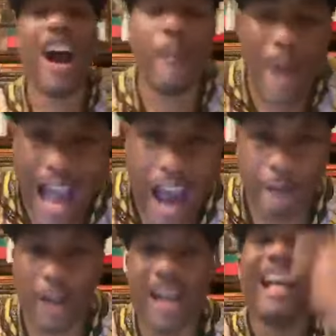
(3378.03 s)
of
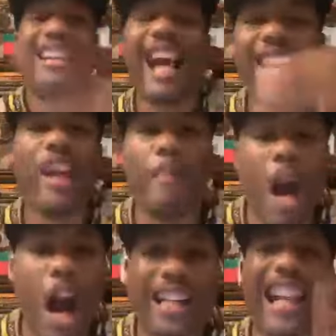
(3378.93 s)
Biafra, telling
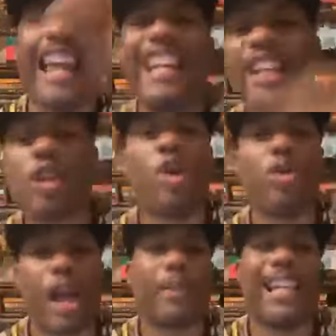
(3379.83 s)
America they need to do
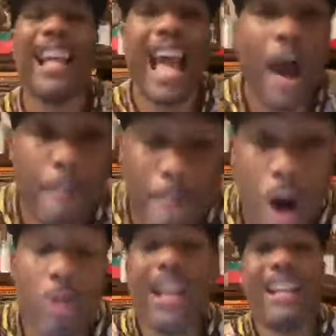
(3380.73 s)
something
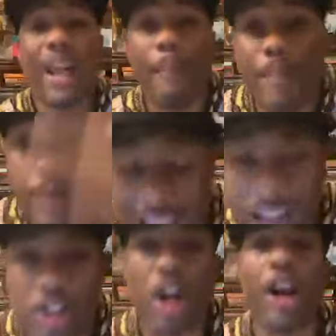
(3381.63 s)
about the
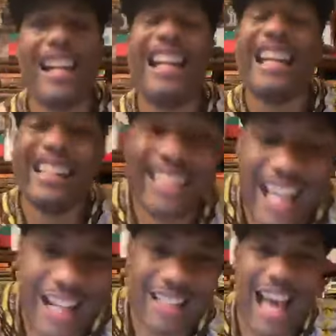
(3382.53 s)
Nigerian
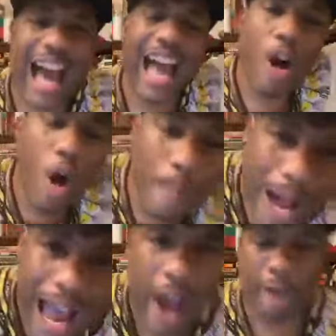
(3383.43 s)
genocide on
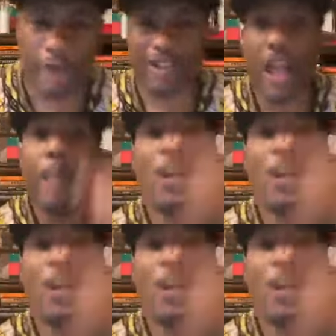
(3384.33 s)
Biafrans.